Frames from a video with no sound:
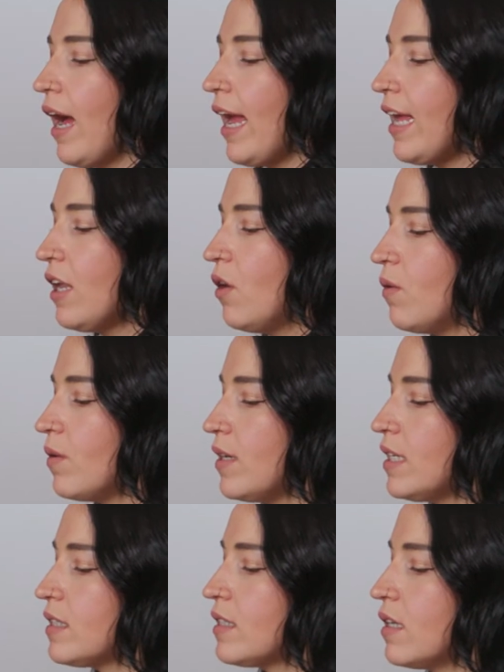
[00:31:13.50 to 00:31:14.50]
had
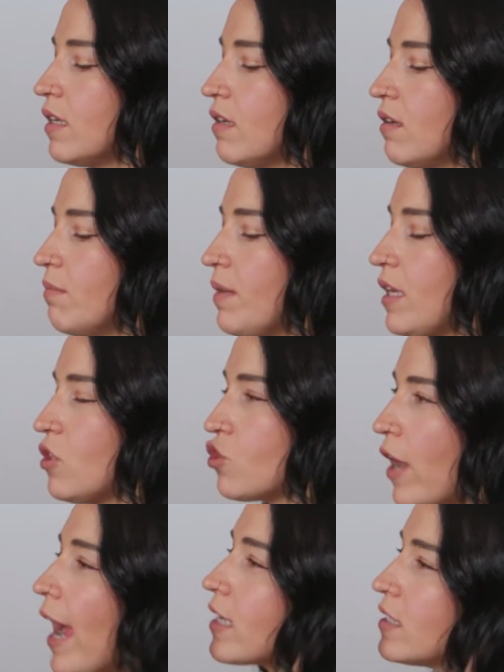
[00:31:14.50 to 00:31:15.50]
always been
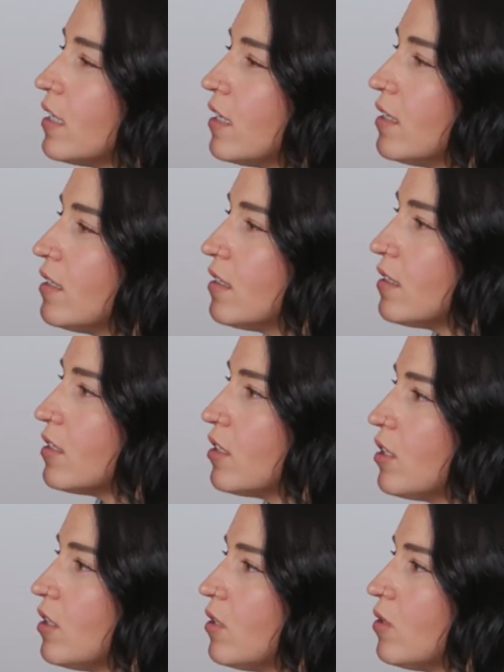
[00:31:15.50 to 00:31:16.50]
attracted
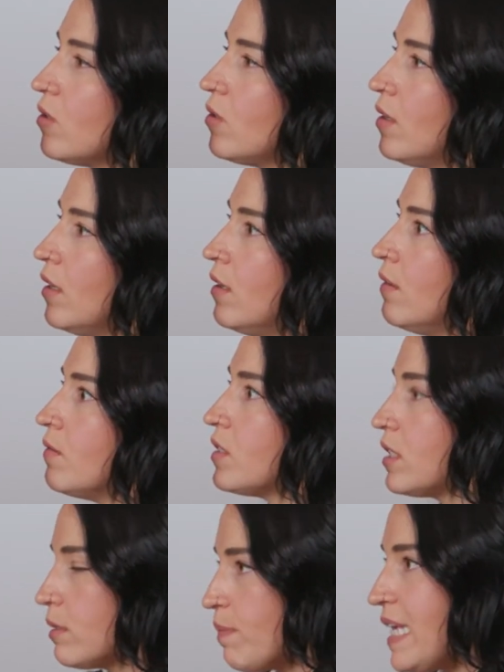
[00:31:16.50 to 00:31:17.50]
to
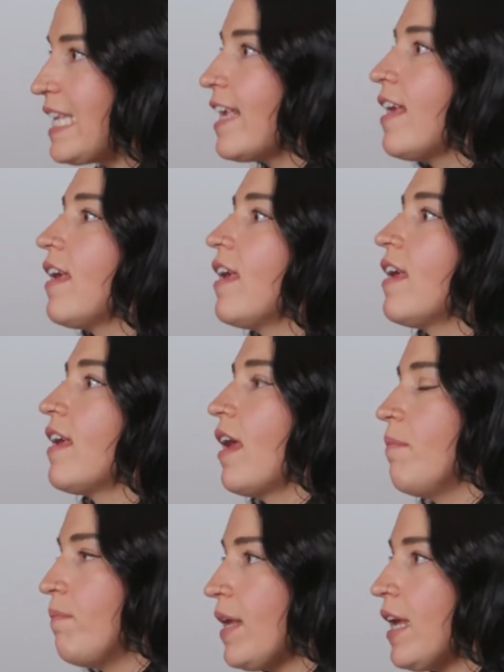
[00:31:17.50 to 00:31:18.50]
speaking
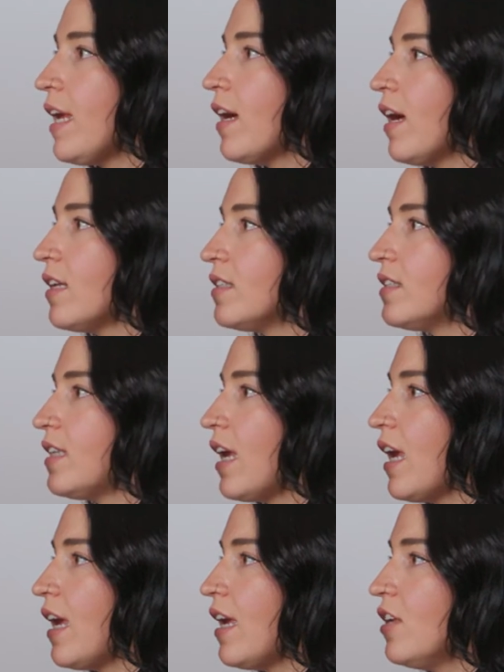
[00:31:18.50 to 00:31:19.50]
and being on
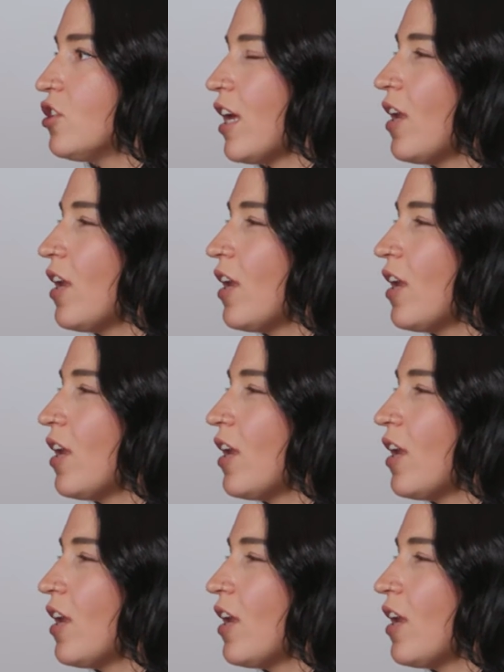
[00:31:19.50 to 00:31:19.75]
stage.